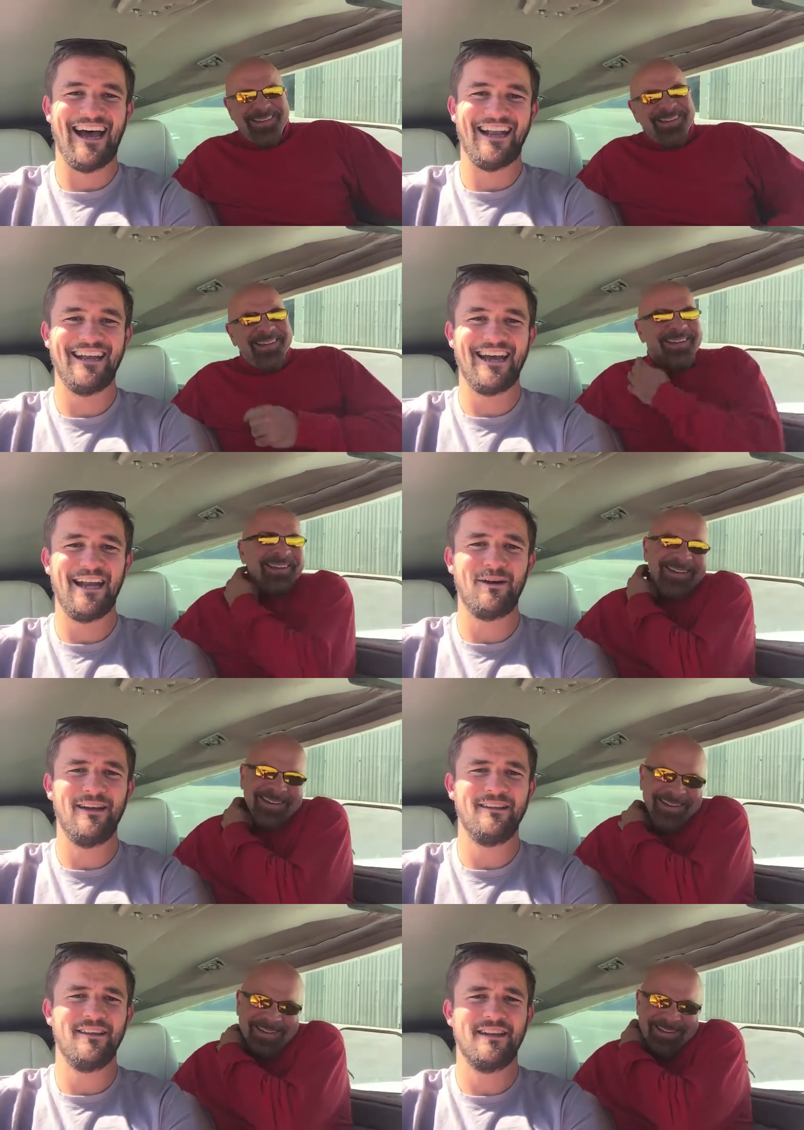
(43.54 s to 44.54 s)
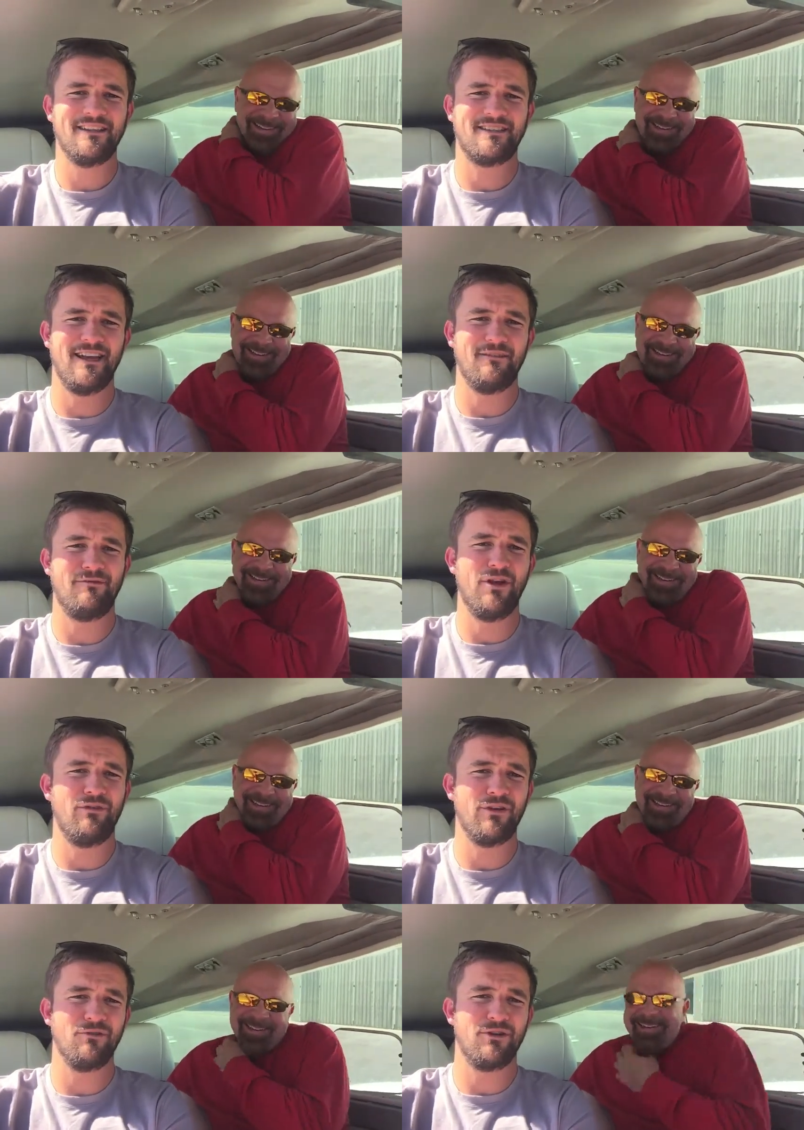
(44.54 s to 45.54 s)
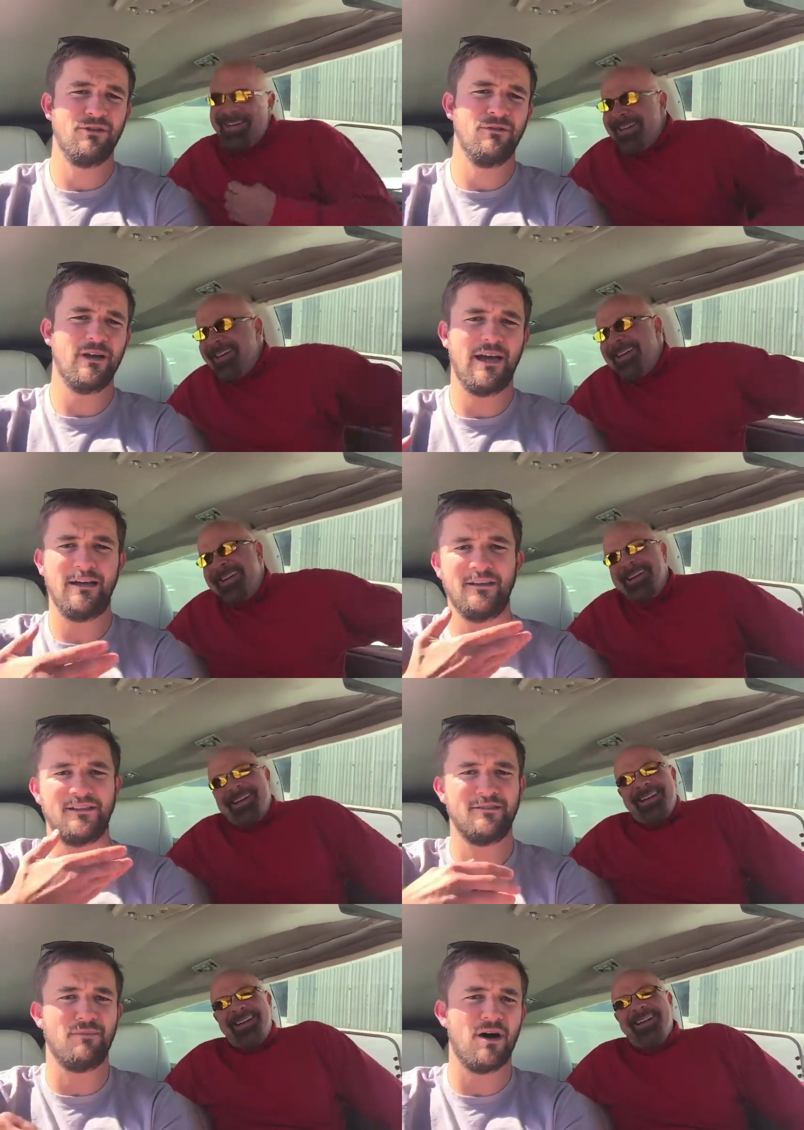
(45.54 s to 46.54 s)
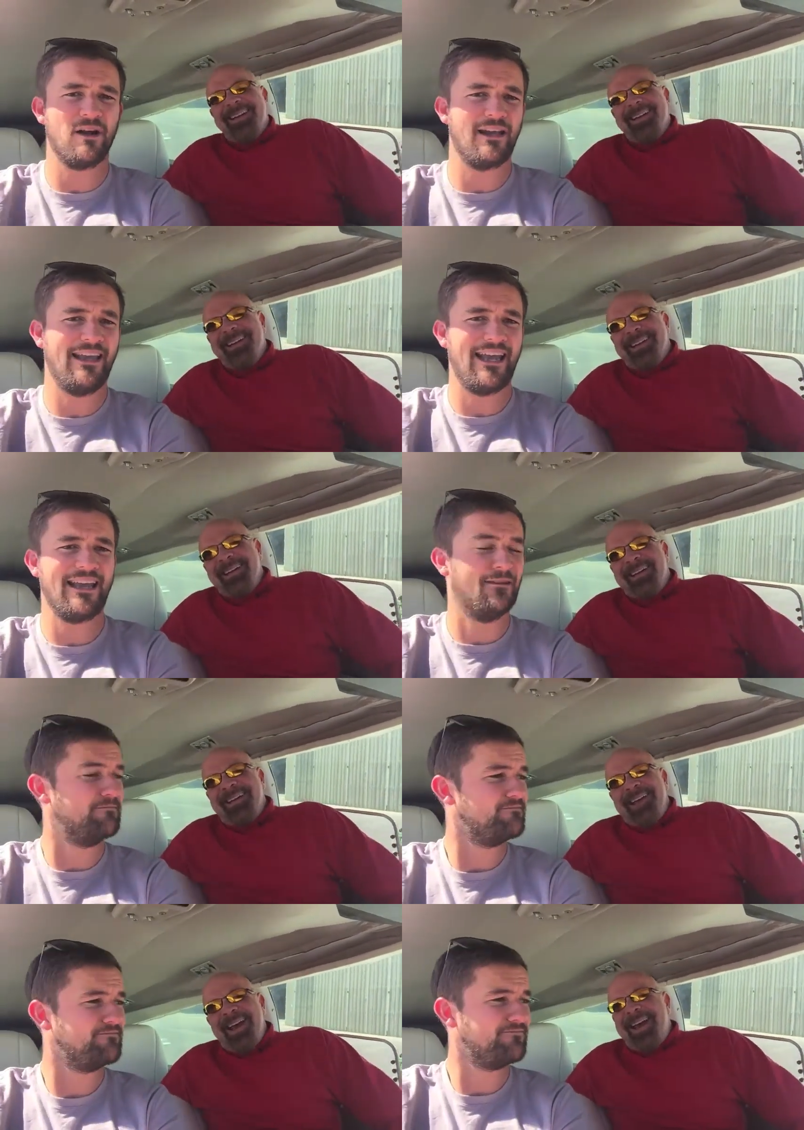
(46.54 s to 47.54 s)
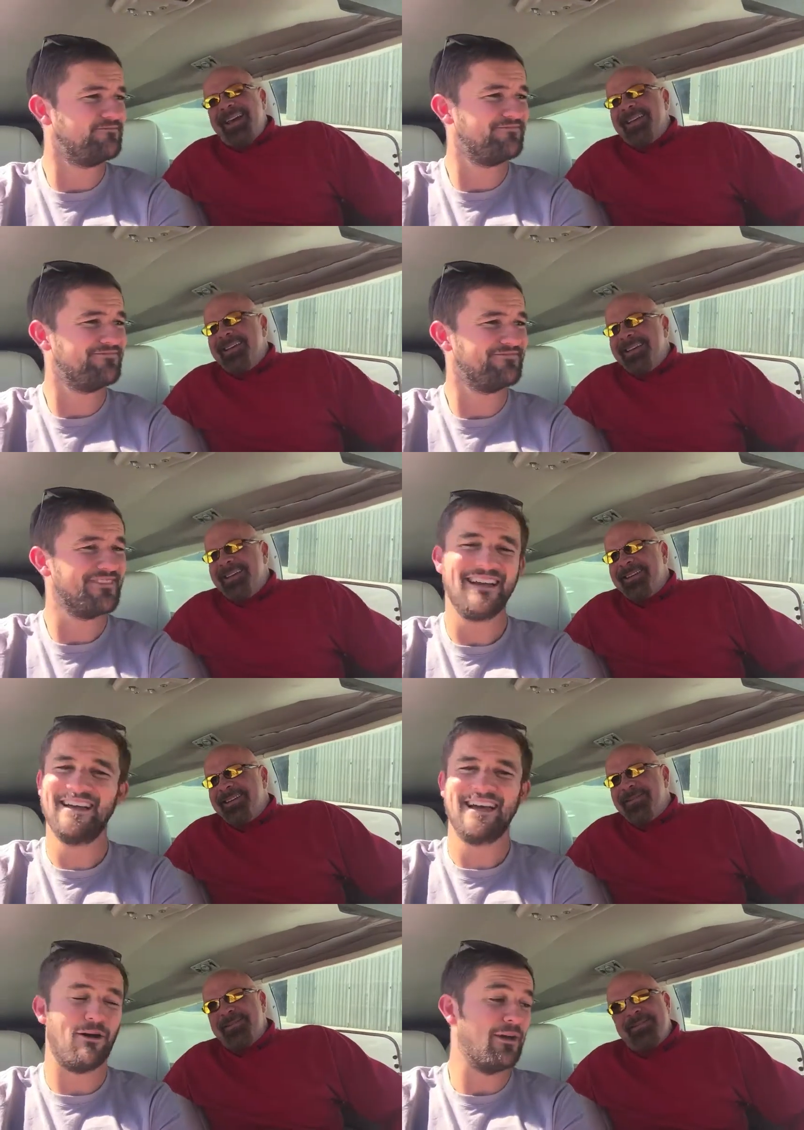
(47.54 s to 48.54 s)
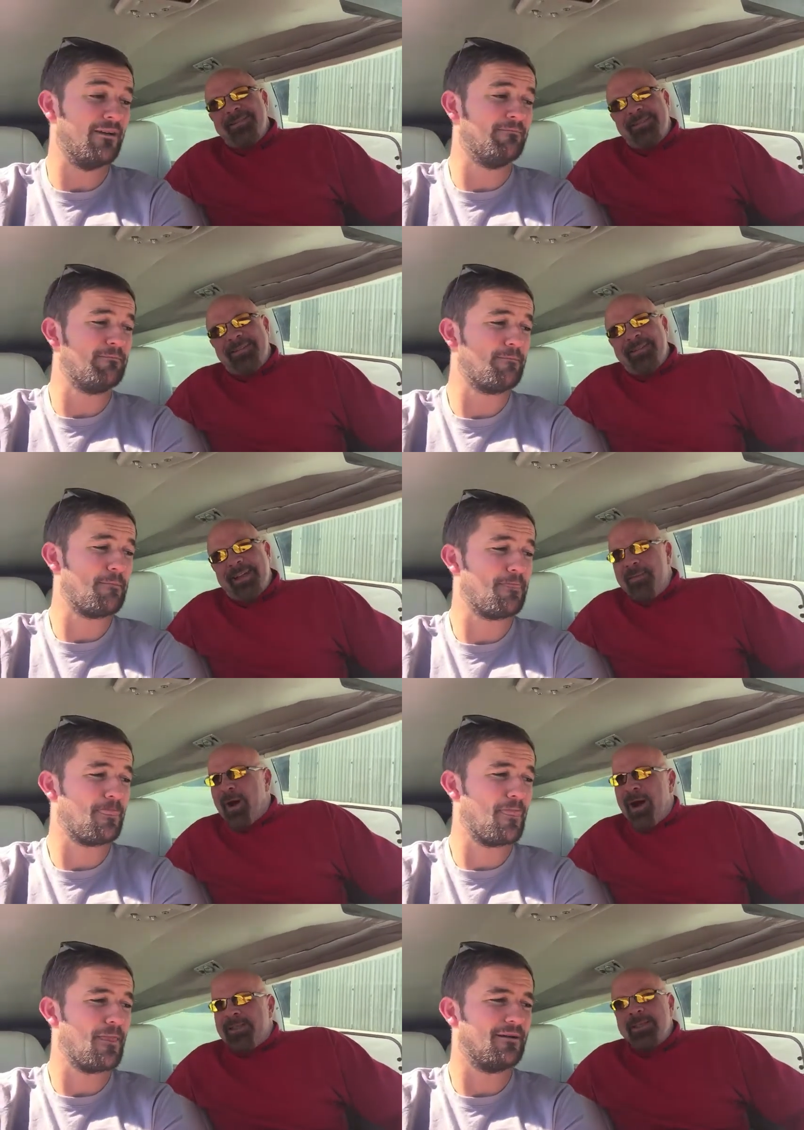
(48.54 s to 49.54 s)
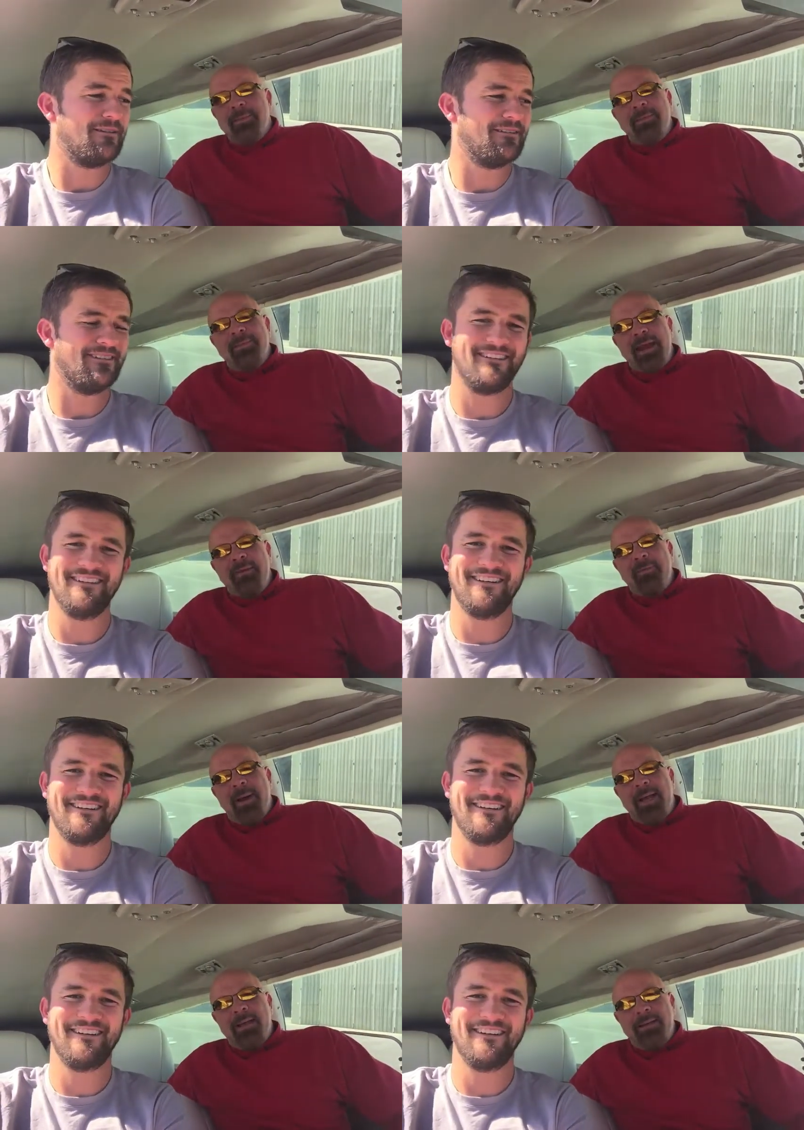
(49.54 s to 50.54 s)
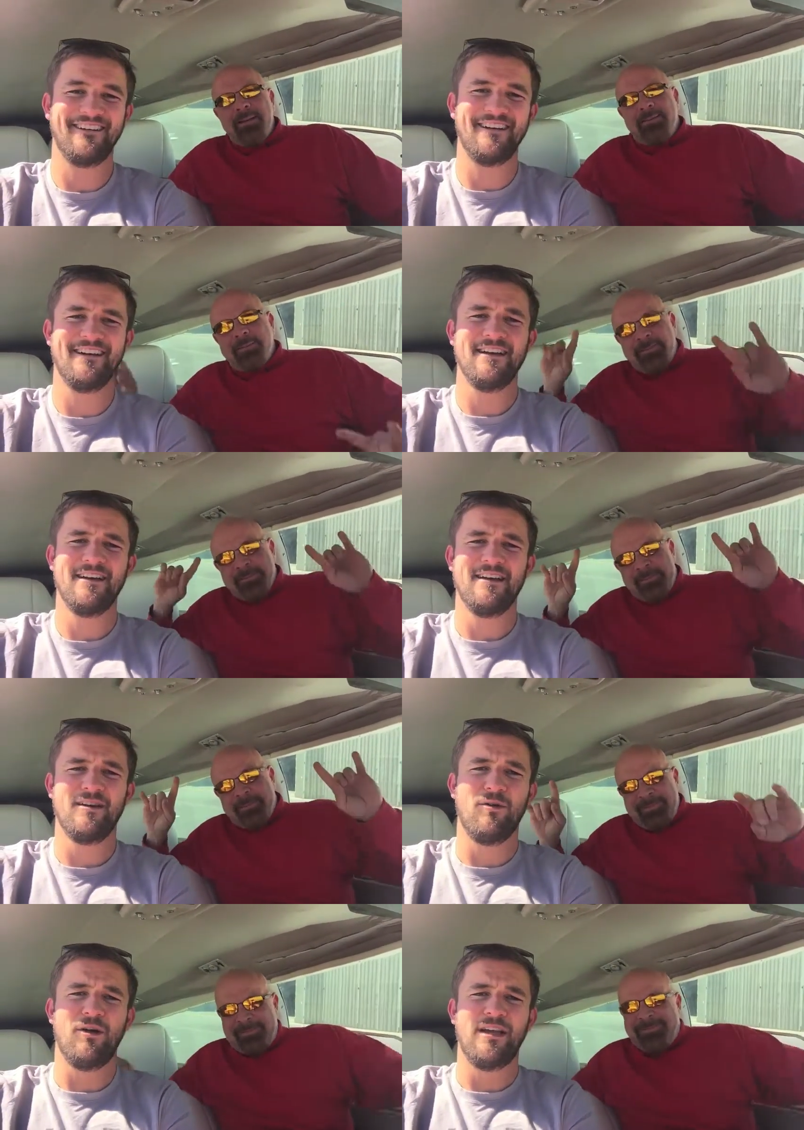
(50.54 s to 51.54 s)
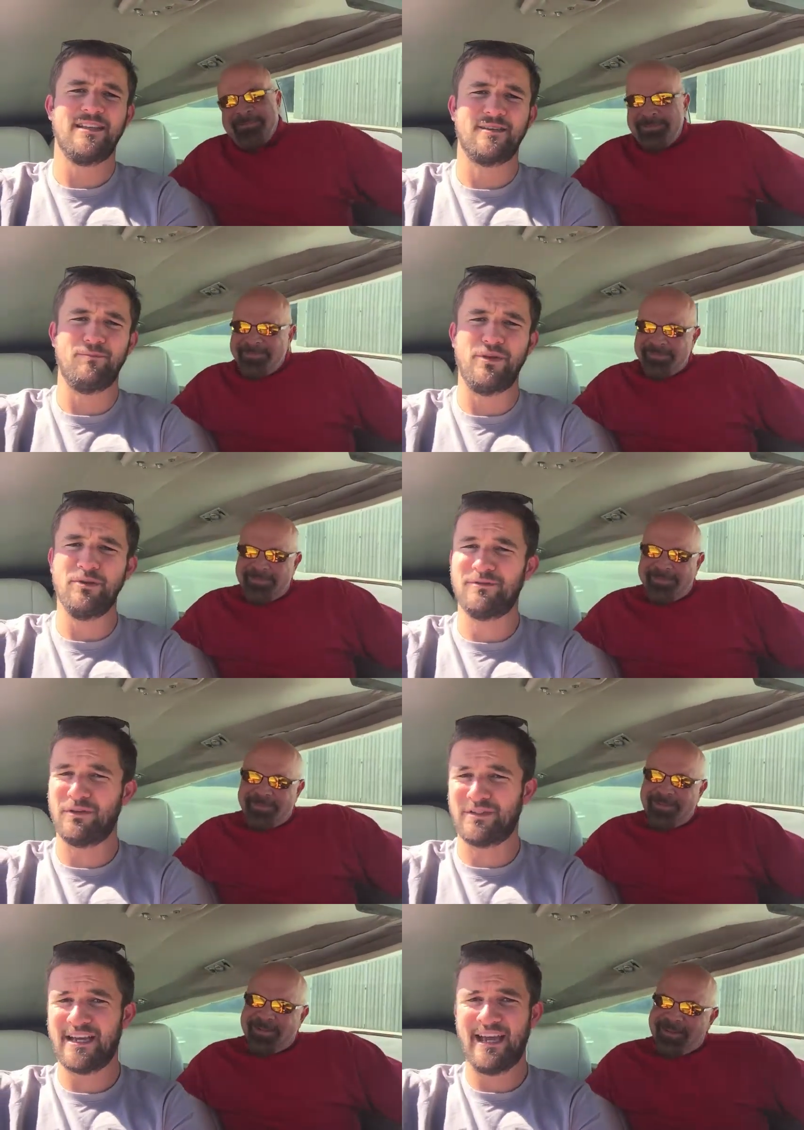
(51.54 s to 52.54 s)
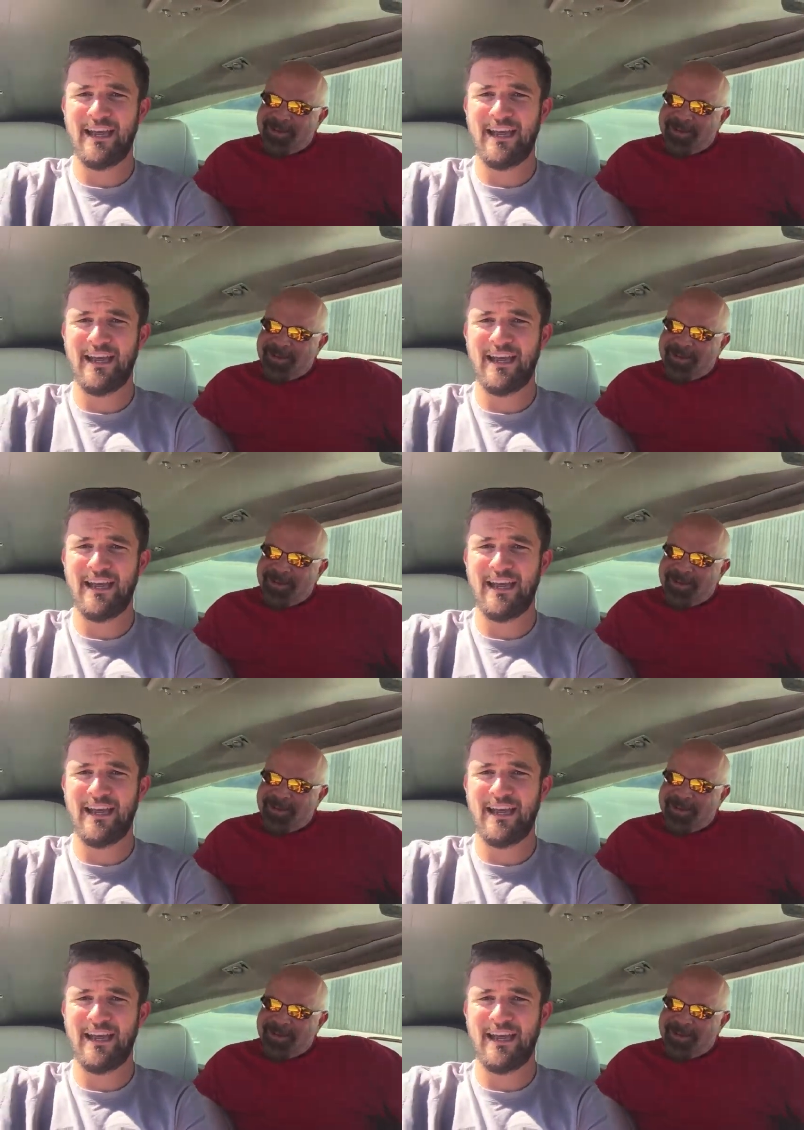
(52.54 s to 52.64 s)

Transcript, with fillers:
Speaker 1: And uh, anyway, it's uh, no further ado. Uh, this is Mark Yegge. Hey. How are you? I'm awesome. Hey, everybody. It's a beautiful day